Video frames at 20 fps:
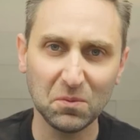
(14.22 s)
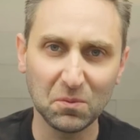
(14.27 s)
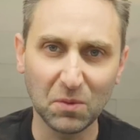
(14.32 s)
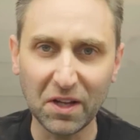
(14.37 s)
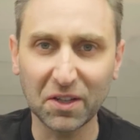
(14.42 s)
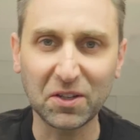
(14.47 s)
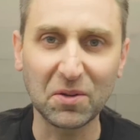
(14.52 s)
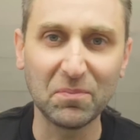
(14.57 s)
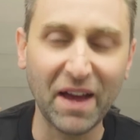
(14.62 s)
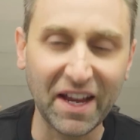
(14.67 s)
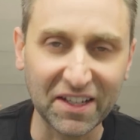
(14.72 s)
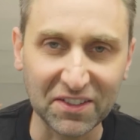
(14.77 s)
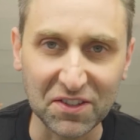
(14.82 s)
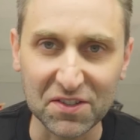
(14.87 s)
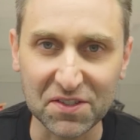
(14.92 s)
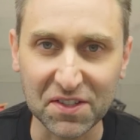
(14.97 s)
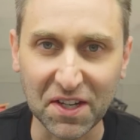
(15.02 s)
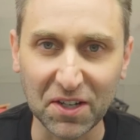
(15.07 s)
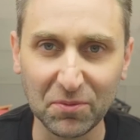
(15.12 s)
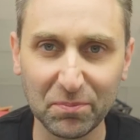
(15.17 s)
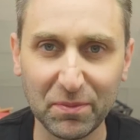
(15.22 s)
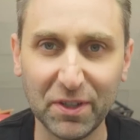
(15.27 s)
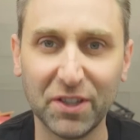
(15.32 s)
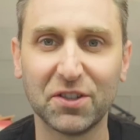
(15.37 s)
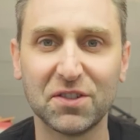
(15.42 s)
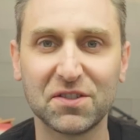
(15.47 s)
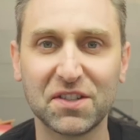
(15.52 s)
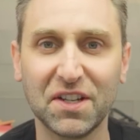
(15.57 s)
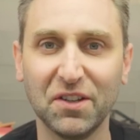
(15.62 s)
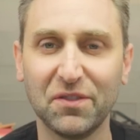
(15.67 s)
Welcome back to the Scale
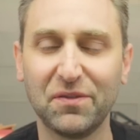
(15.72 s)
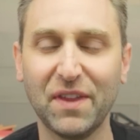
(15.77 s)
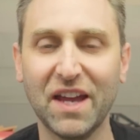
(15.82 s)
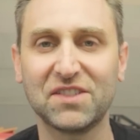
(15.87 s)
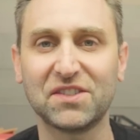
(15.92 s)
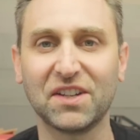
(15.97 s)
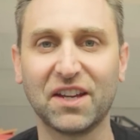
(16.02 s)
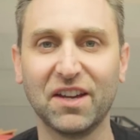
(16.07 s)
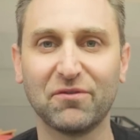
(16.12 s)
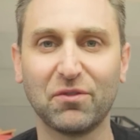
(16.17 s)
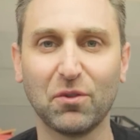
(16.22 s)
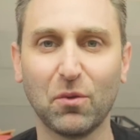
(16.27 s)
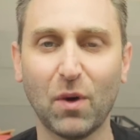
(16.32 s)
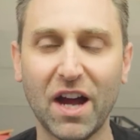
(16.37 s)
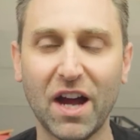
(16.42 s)
Builders Guild. Thanks again for